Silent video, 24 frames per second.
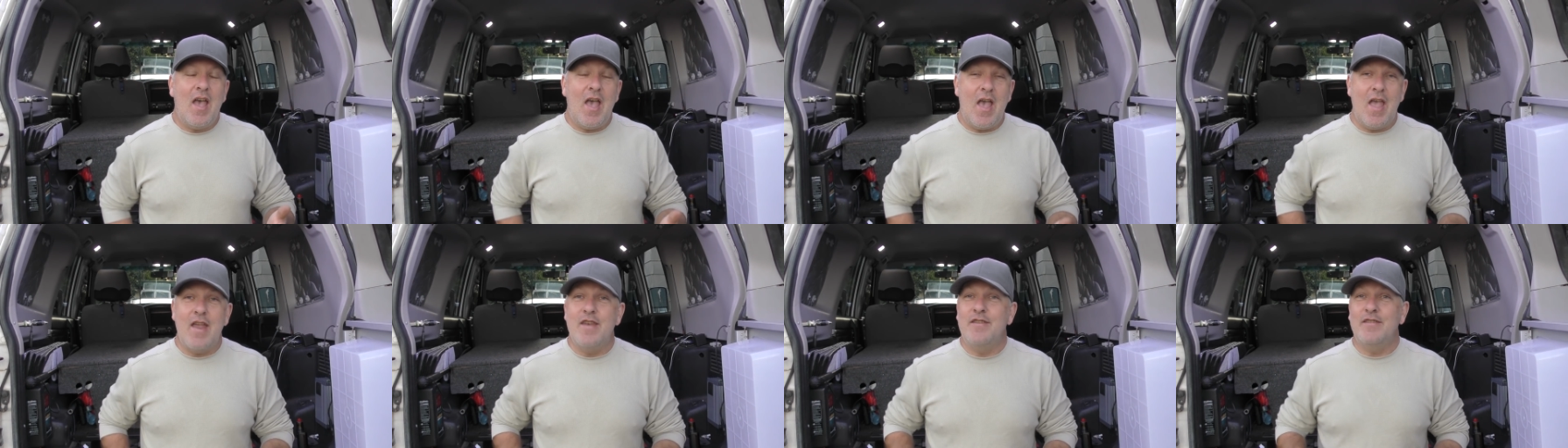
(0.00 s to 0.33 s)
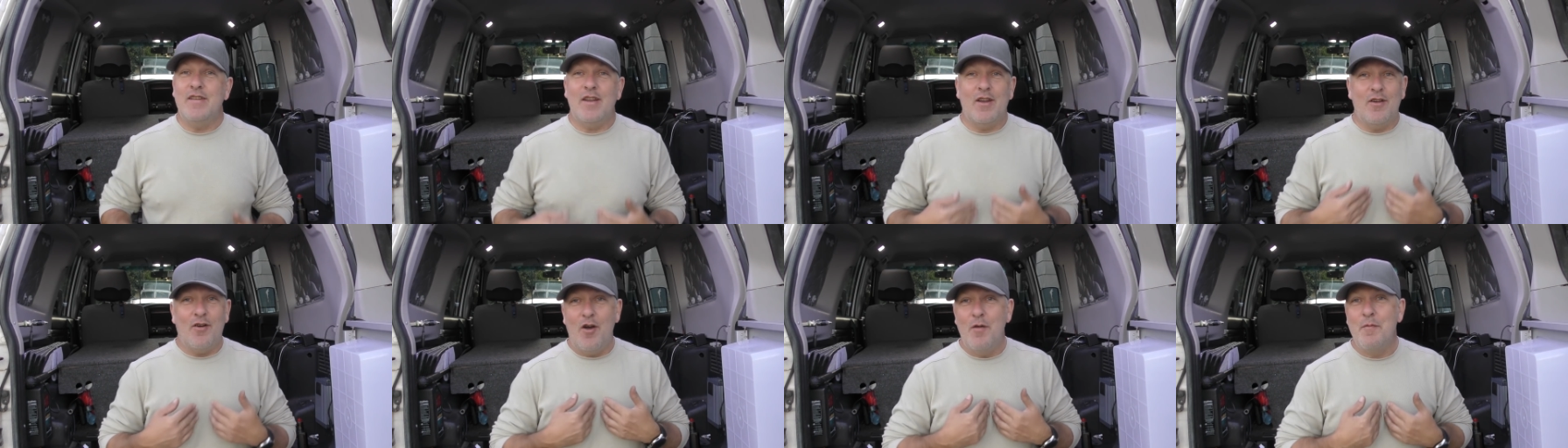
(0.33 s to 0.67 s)
and
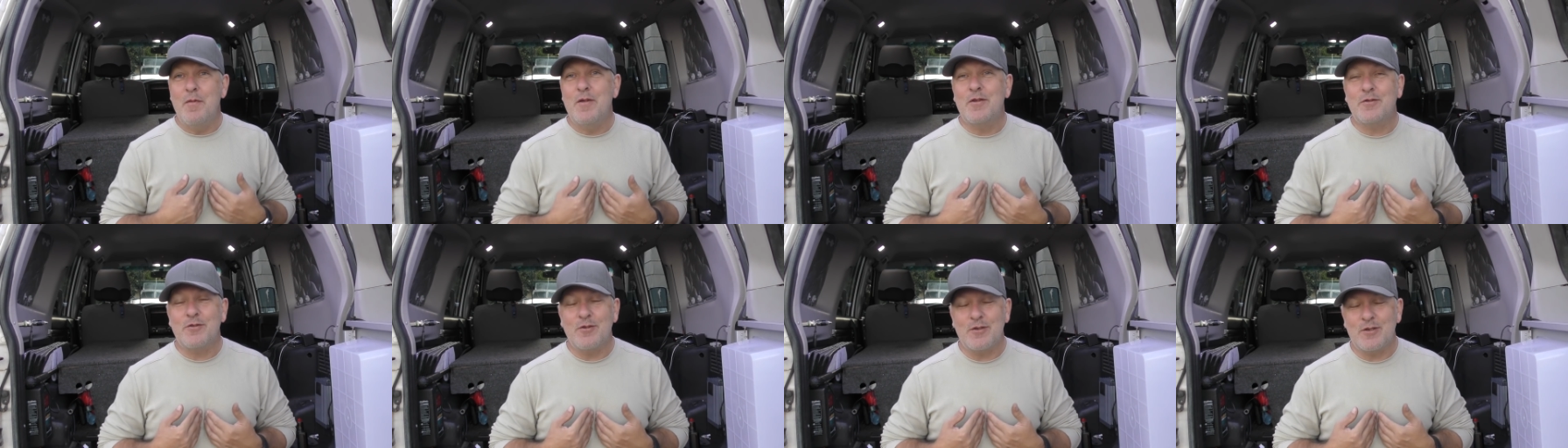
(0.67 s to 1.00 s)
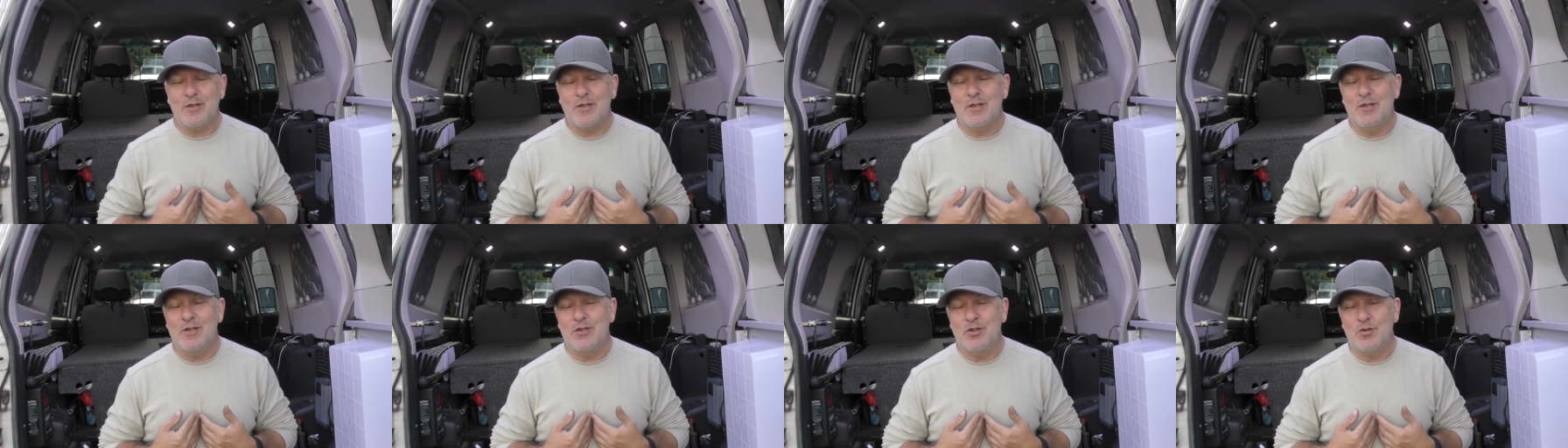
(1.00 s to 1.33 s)
you know, I'm
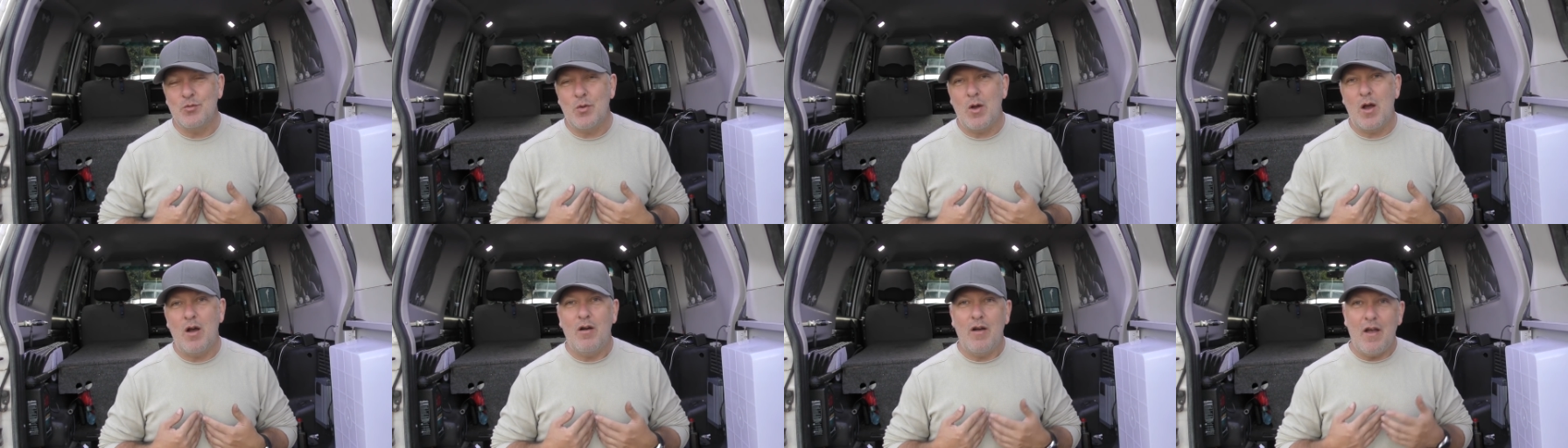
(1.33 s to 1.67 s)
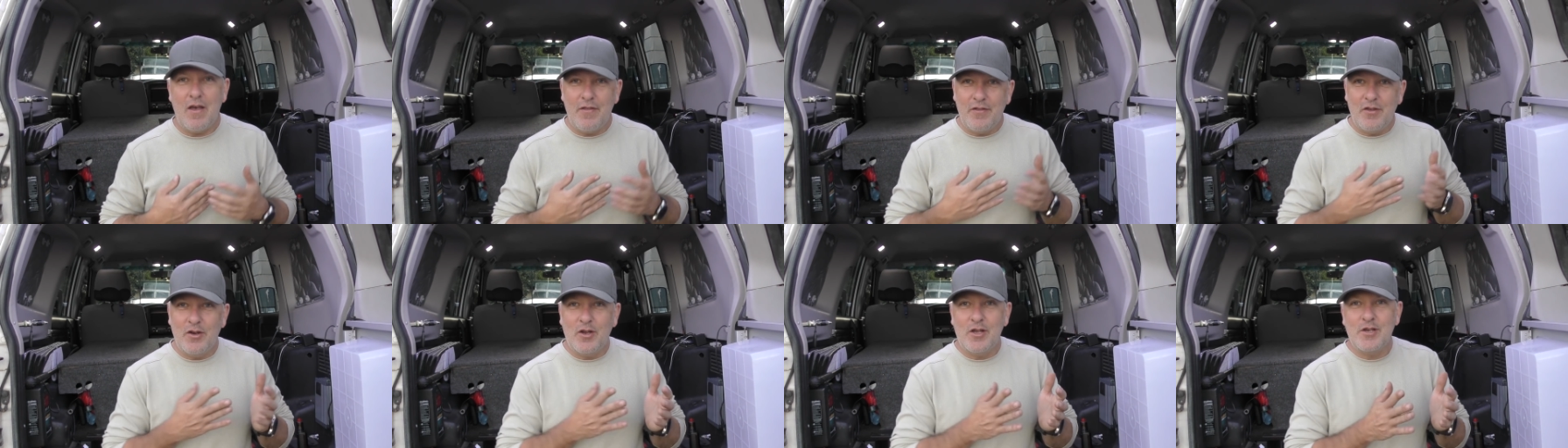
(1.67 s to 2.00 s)
interested as well,
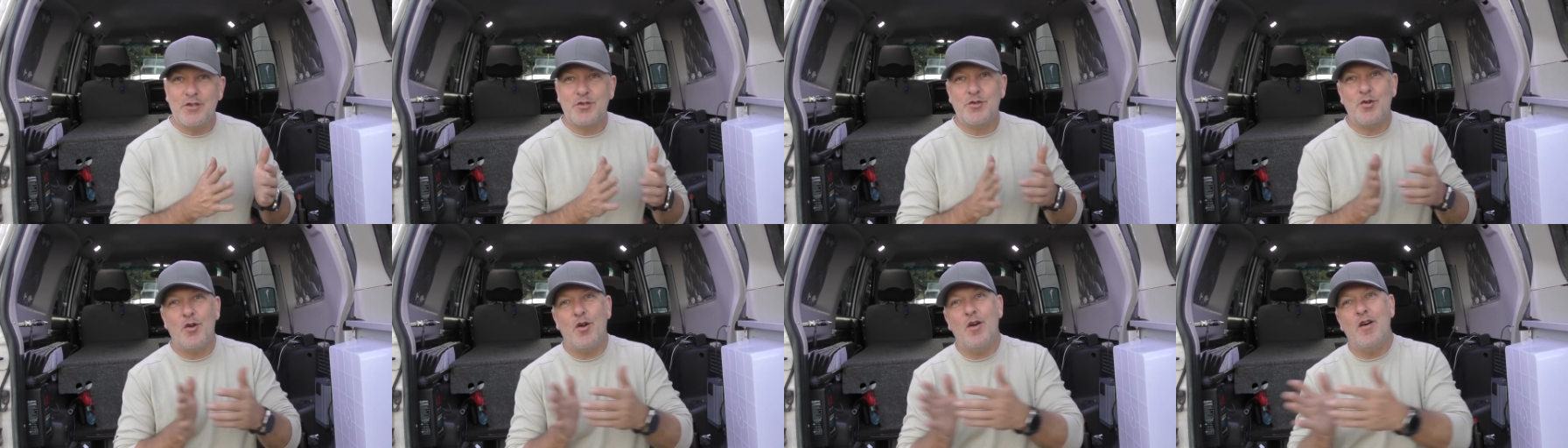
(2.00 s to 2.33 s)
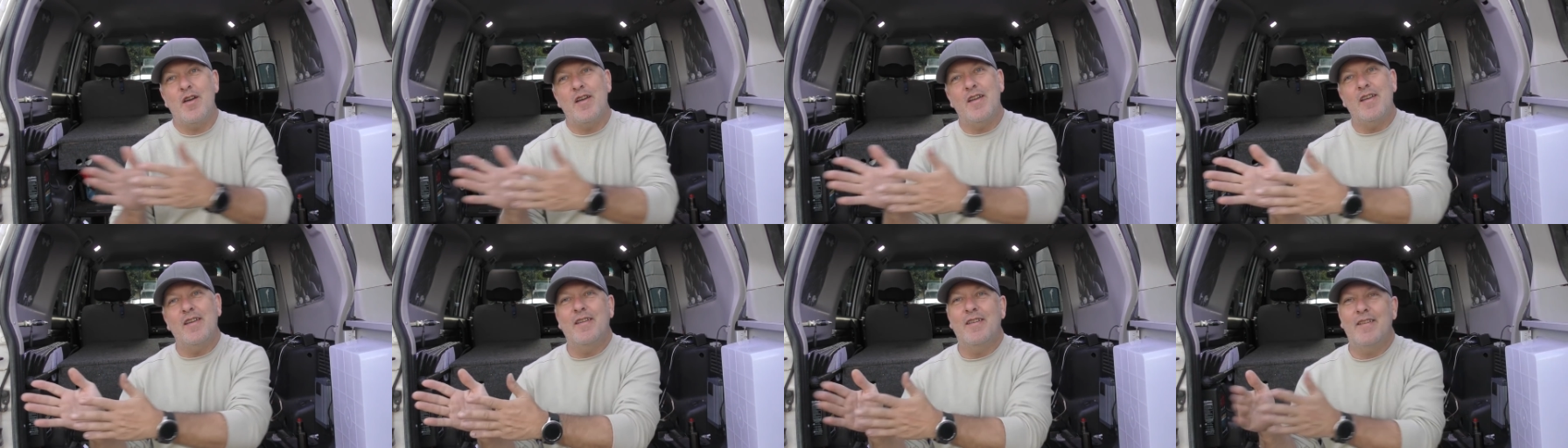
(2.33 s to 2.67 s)
and then I
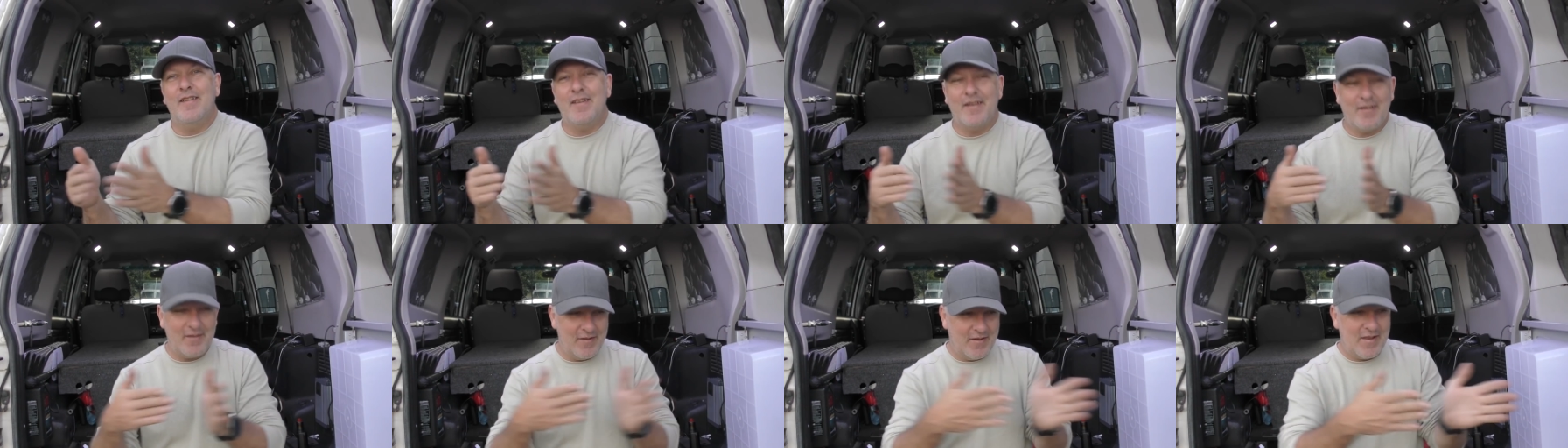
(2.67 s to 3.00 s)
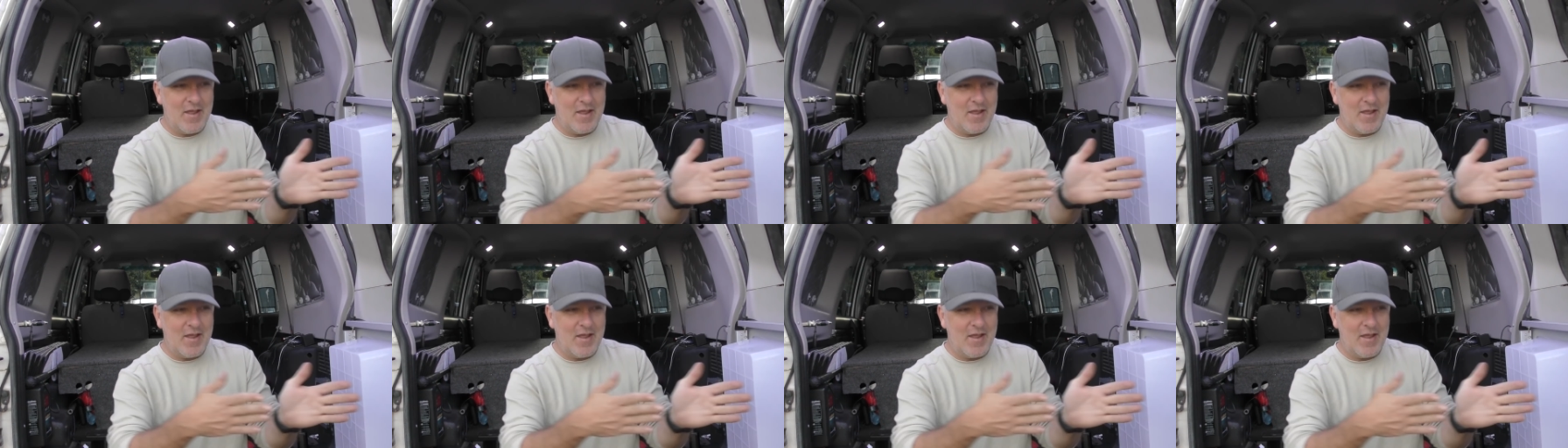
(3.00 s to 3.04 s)
try and